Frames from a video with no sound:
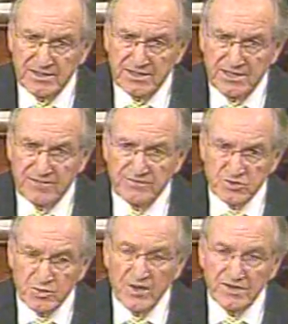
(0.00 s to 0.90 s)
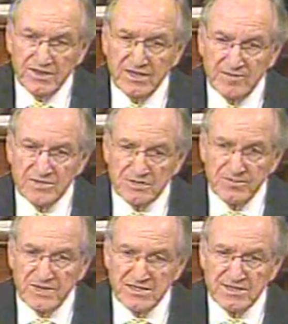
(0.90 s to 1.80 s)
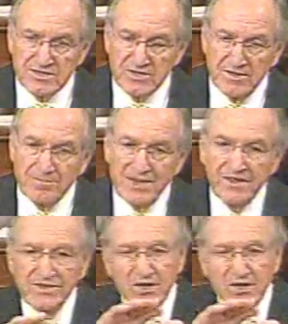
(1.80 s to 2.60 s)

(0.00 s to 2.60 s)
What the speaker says: And if there's one thing, Mr. President, that's going to bend the